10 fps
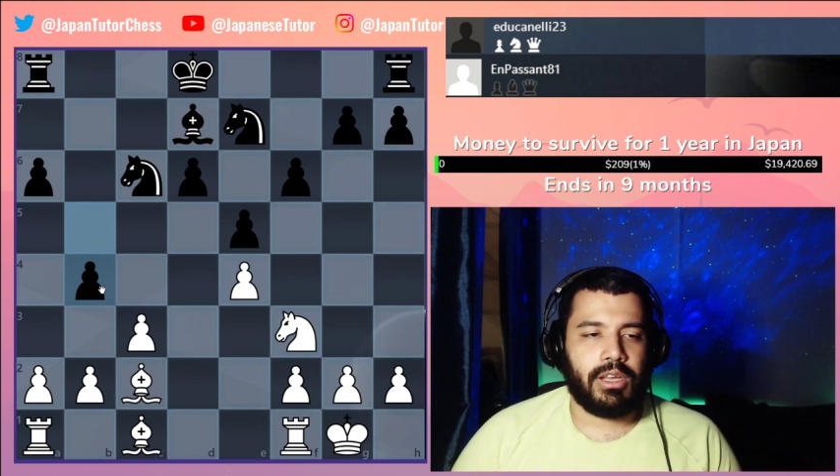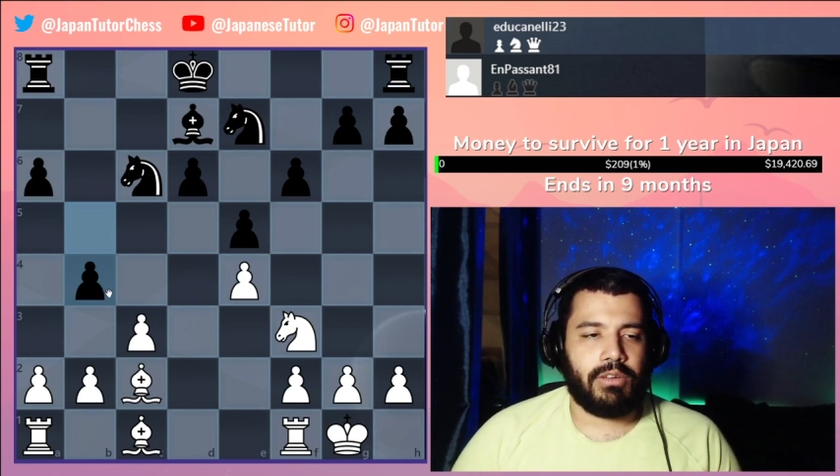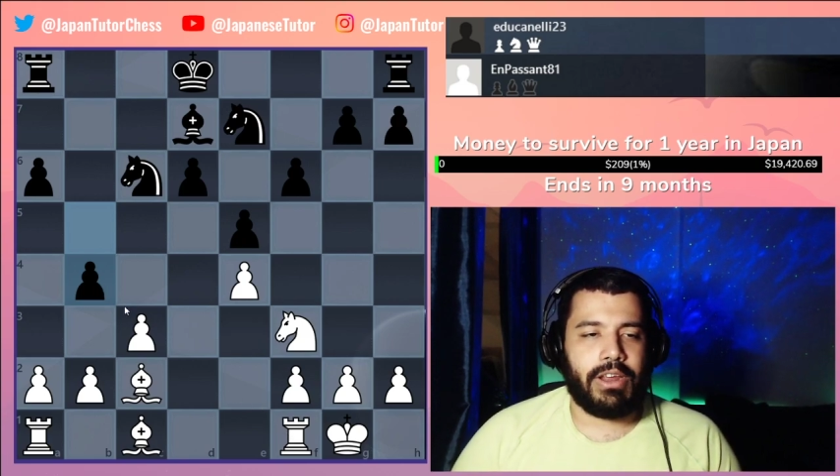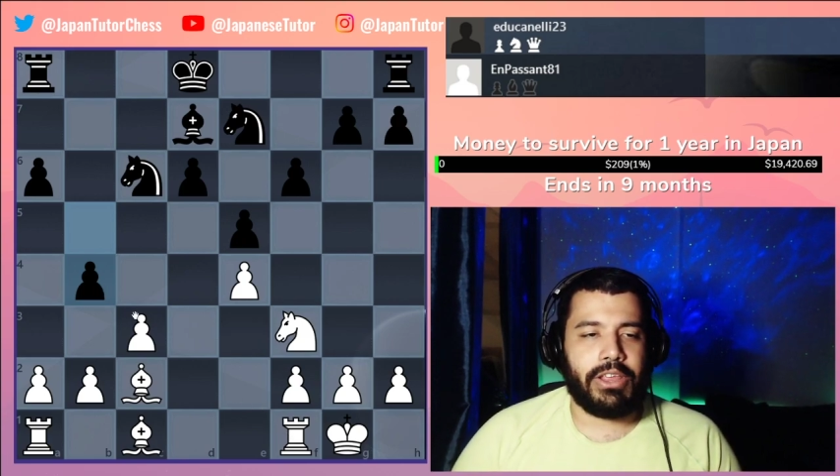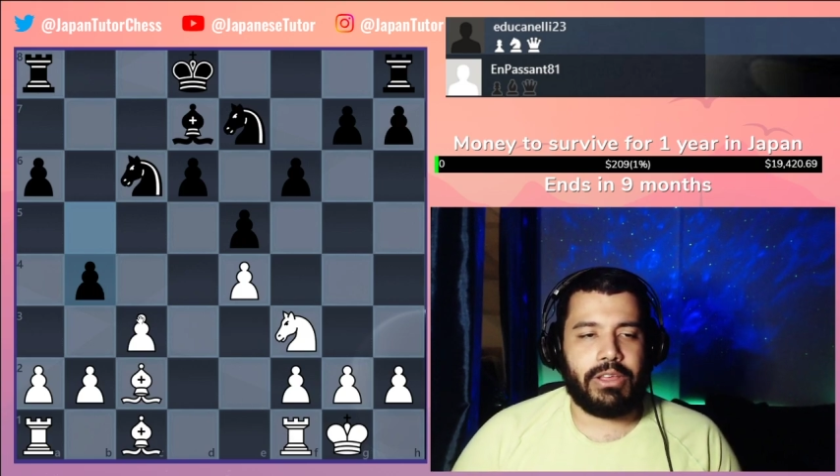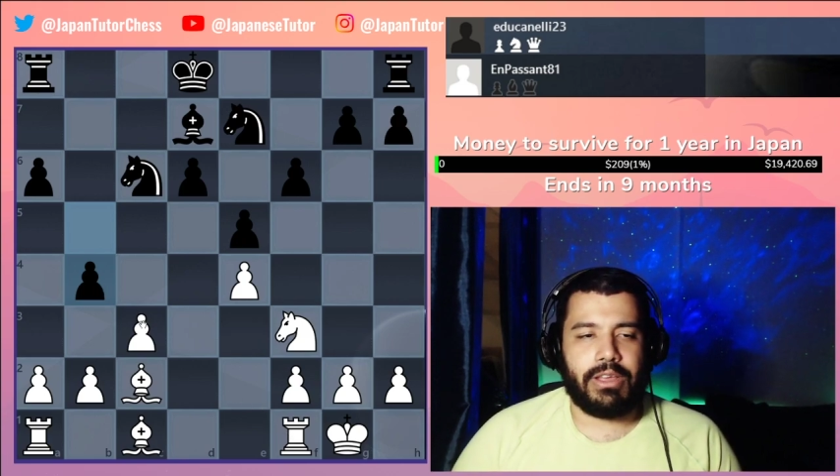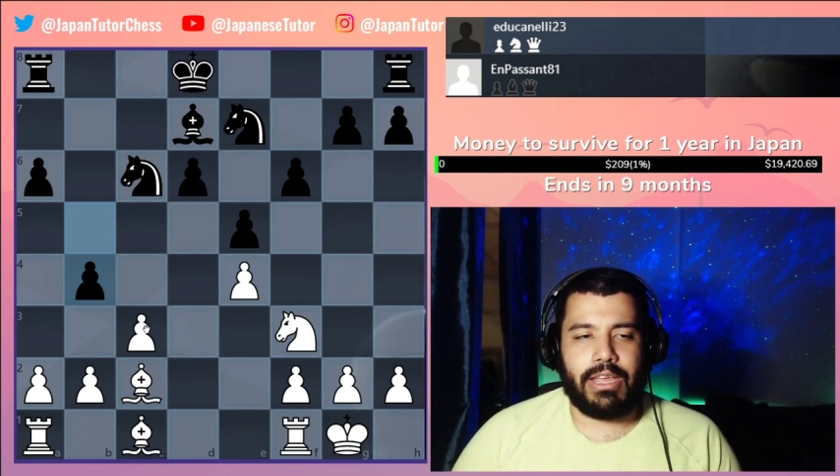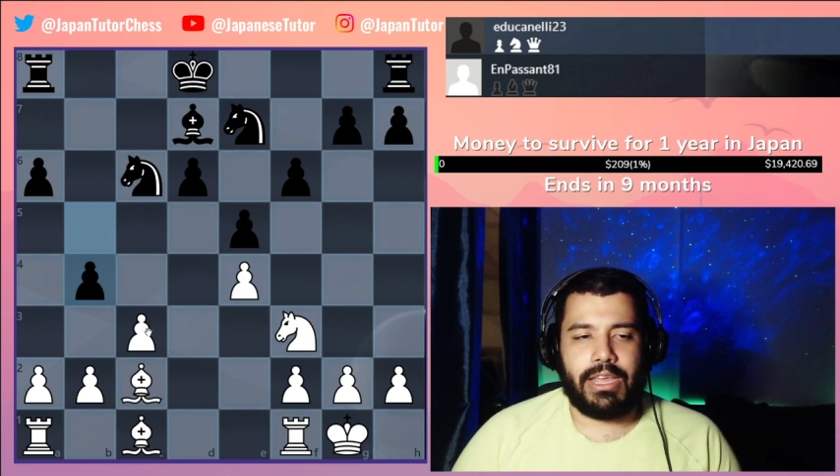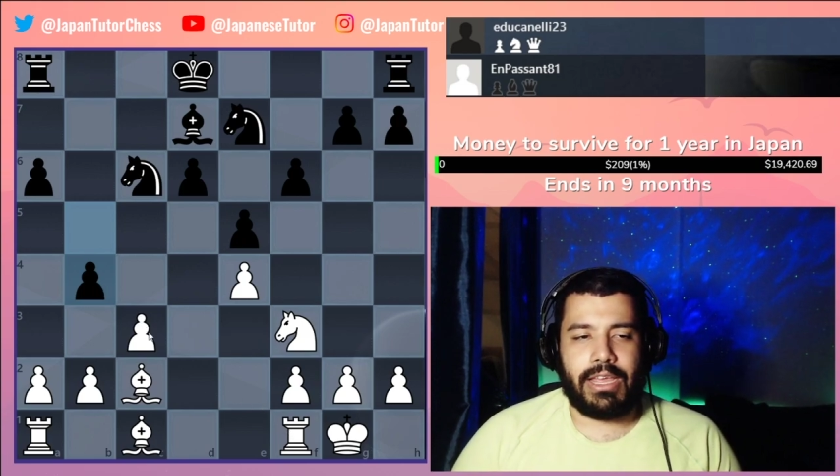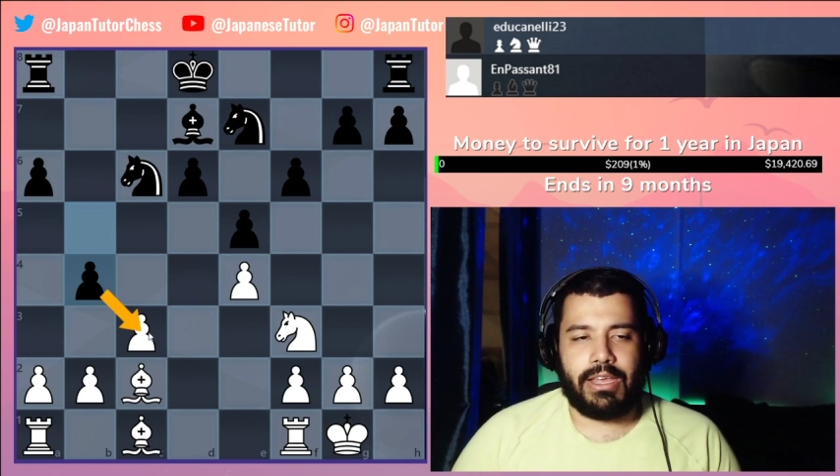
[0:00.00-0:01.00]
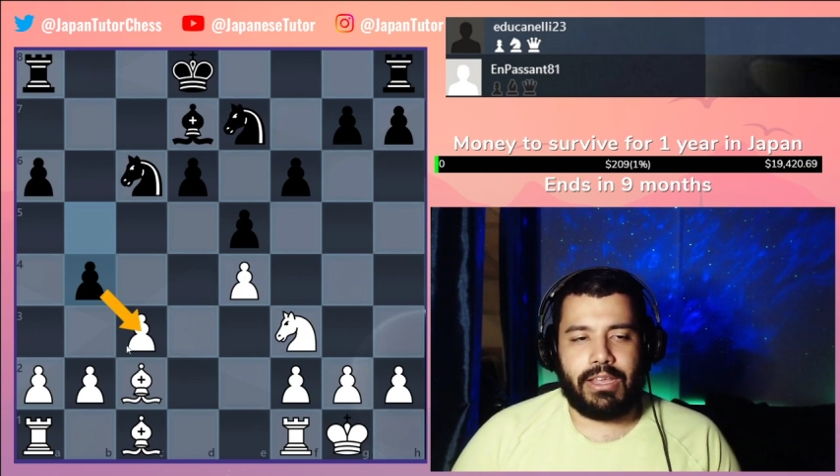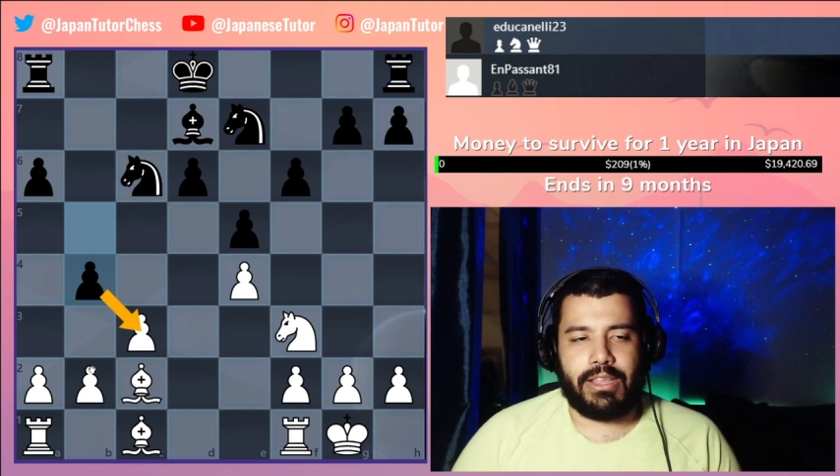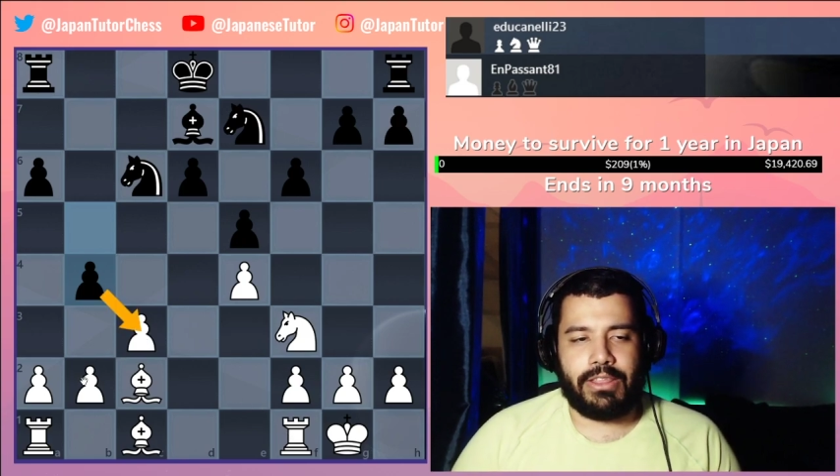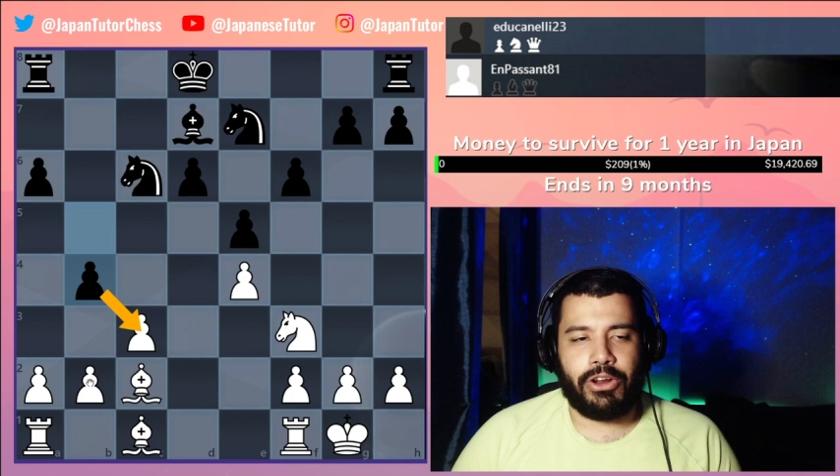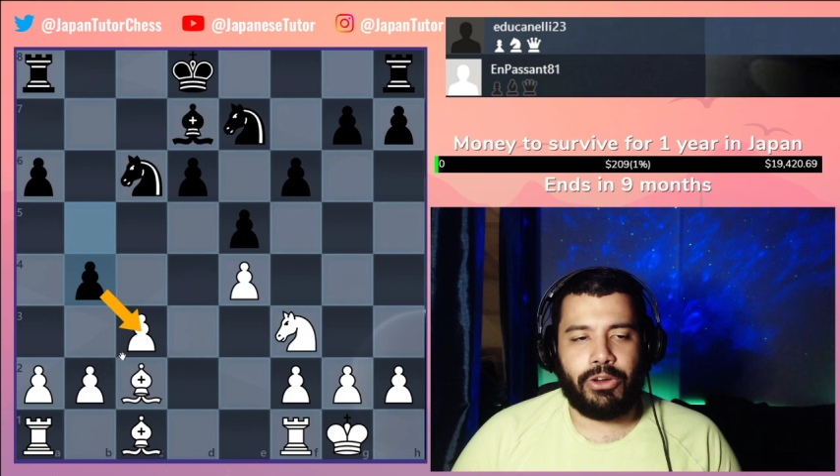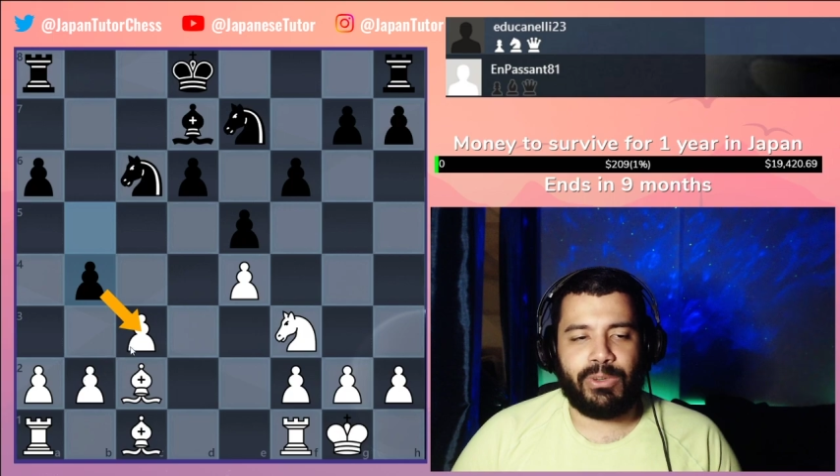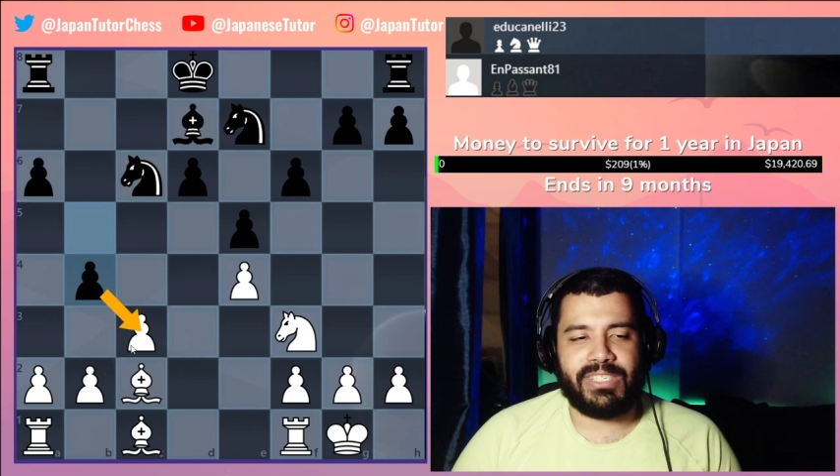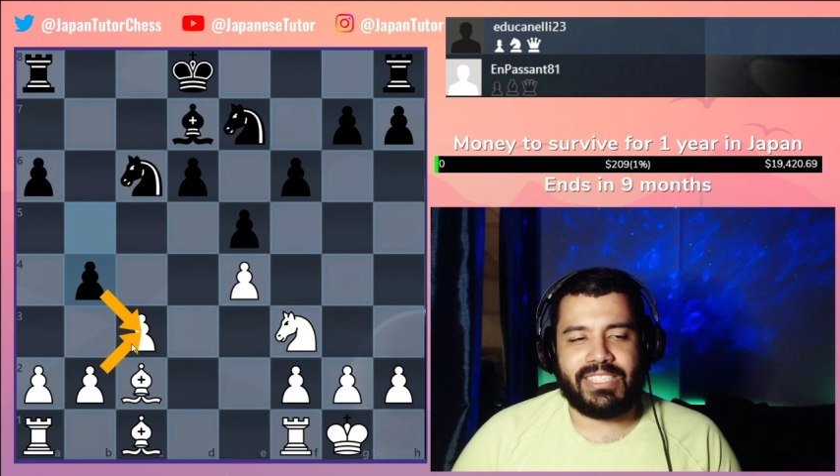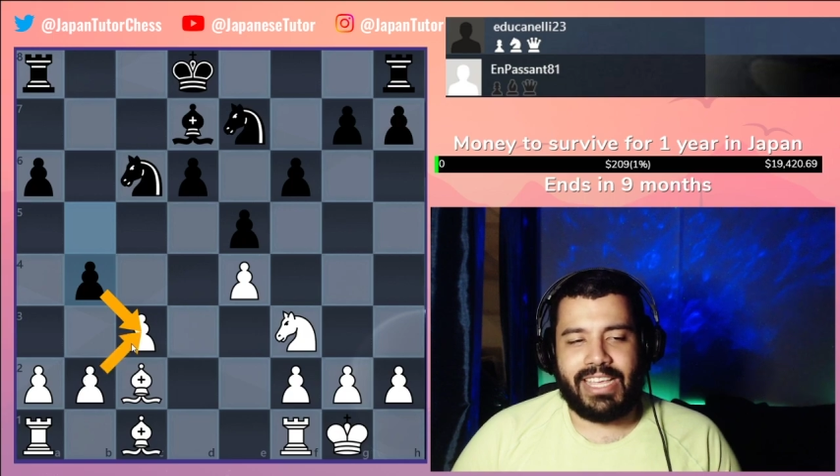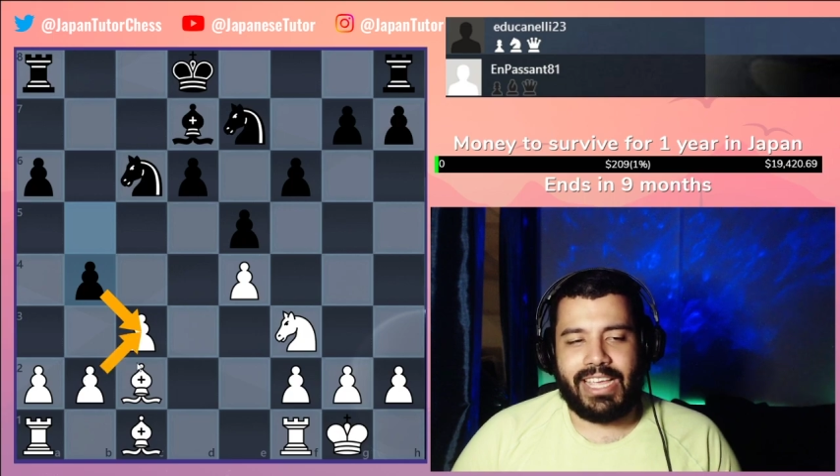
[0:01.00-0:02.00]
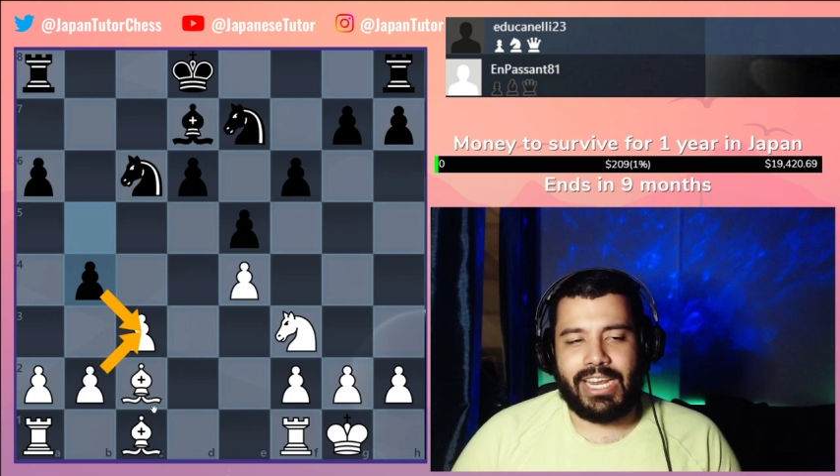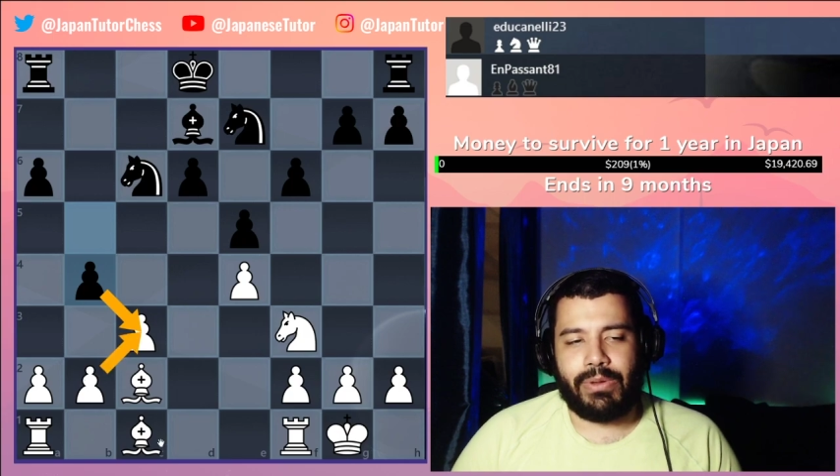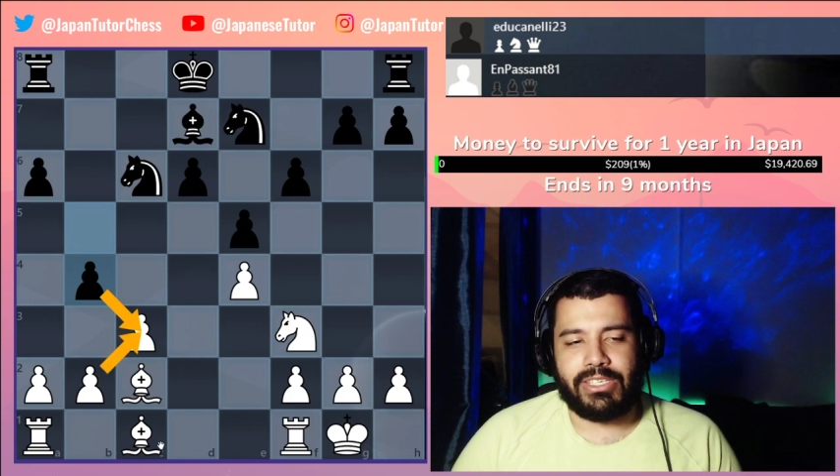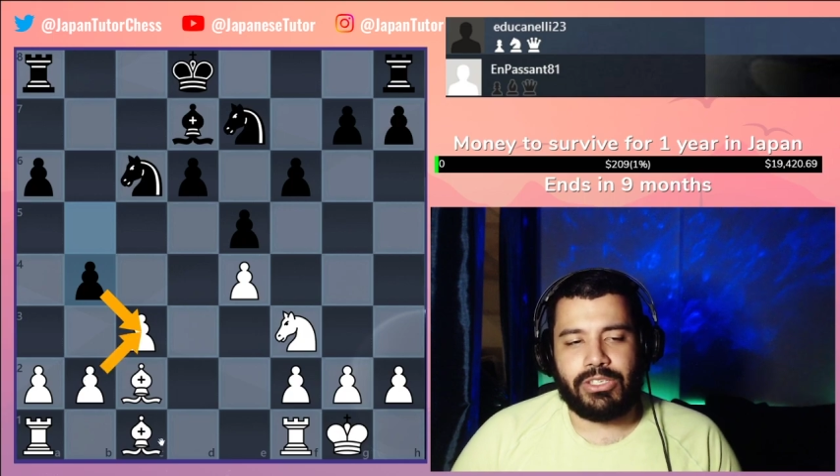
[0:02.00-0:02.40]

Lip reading: Right? They're going to take anyways.